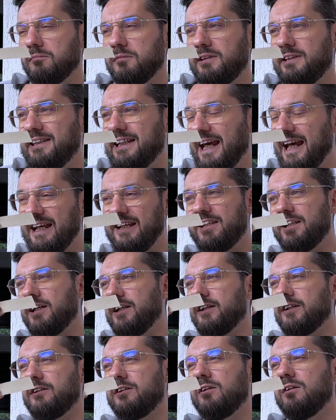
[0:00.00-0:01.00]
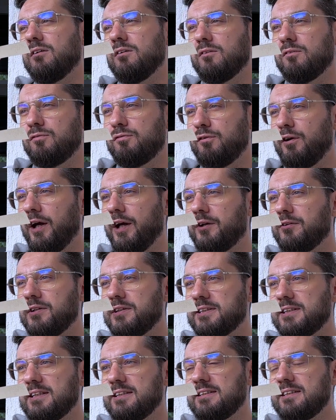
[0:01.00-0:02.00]
dated
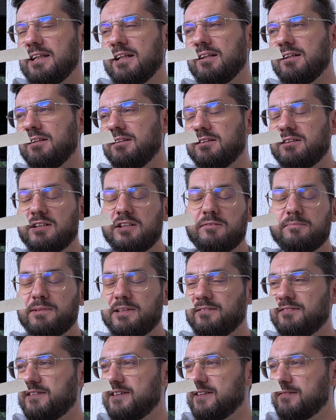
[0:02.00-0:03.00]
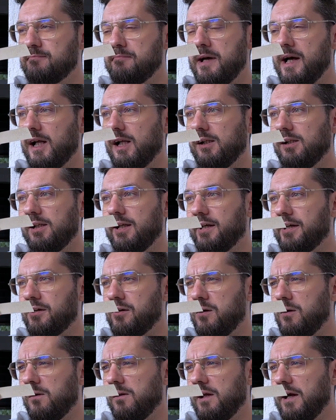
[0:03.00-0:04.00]
fragrance in terms of smell at
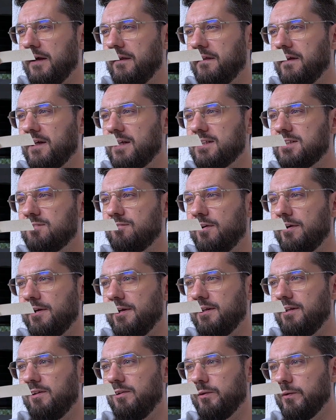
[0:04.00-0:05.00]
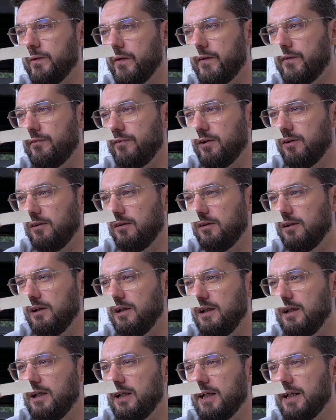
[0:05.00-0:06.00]
all. I think it's very youthful,
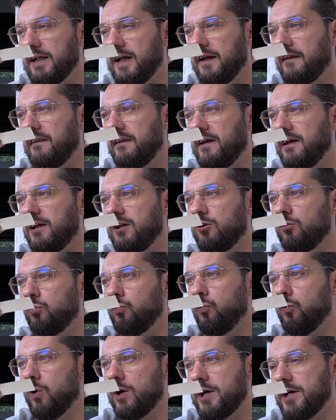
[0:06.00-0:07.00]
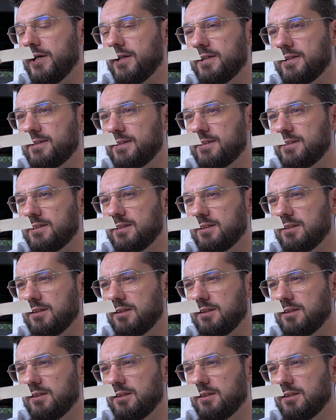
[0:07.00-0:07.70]
and I think it works